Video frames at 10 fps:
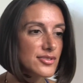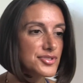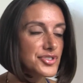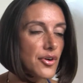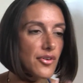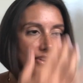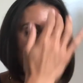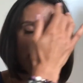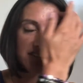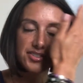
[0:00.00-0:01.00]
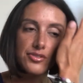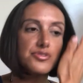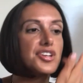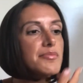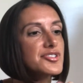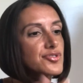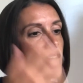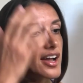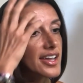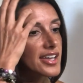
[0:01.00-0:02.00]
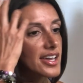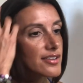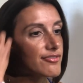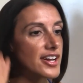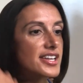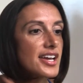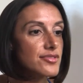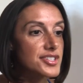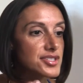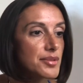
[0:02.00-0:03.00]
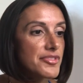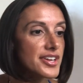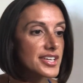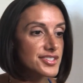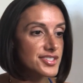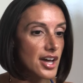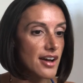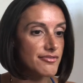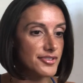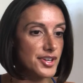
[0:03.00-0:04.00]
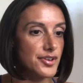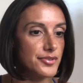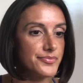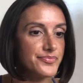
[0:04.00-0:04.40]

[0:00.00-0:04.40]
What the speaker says: So there is no shame in trying and finding out that something is not for you.